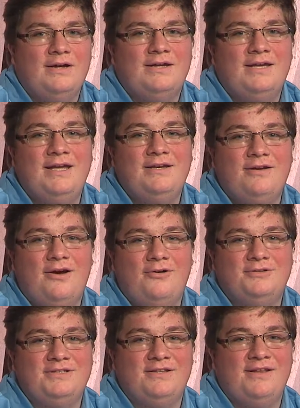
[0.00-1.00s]
Get
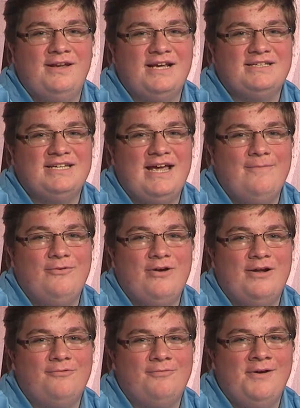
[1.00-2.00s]
cozy the next time you're
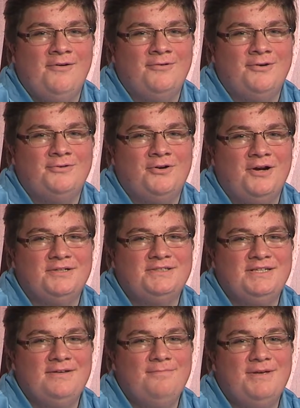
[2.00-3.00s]
at a railroad
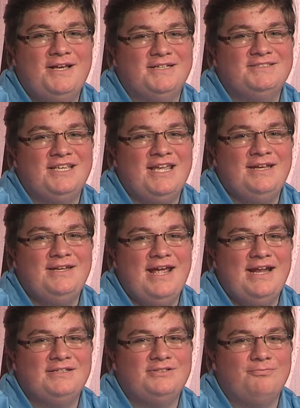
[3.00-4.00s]
crossing because the
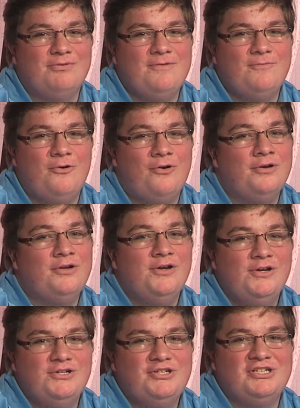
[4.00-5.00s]
Indiana Supreme Court
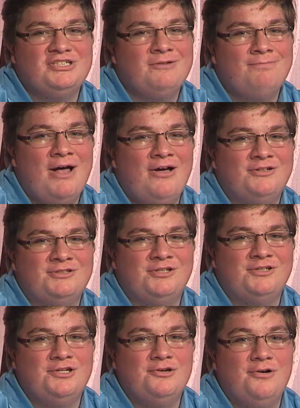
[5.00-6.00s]
just abolished the
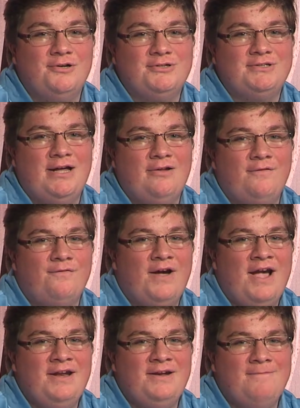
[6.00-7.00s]
$200
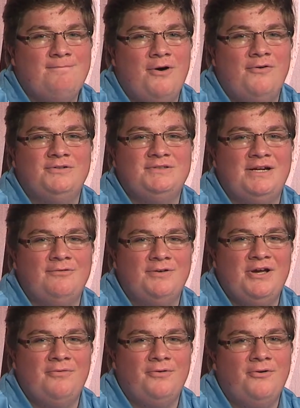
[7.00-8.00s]
fine imposed on
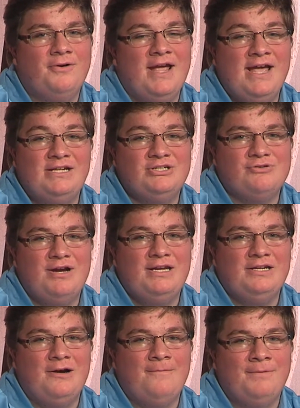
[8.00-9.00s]
railroad and train
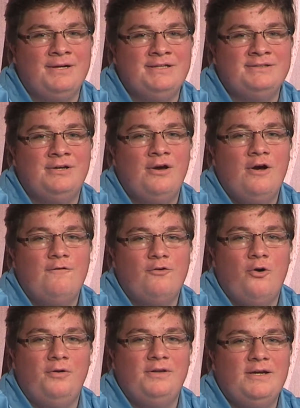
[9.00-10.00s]
companies for
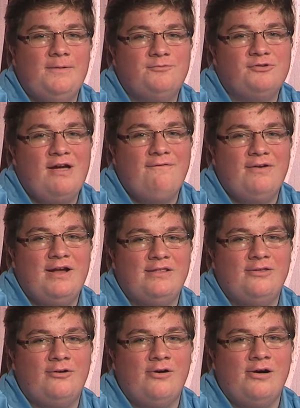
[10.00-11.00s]
holding up traffic at
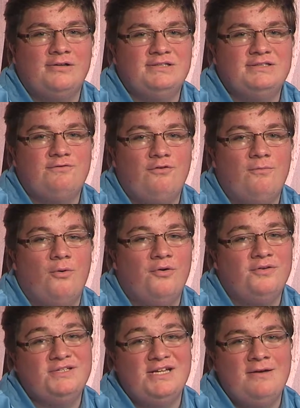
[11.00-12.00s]
the crossings for more
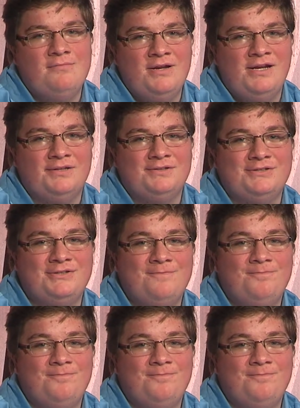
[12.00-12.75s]
than 10 minutes.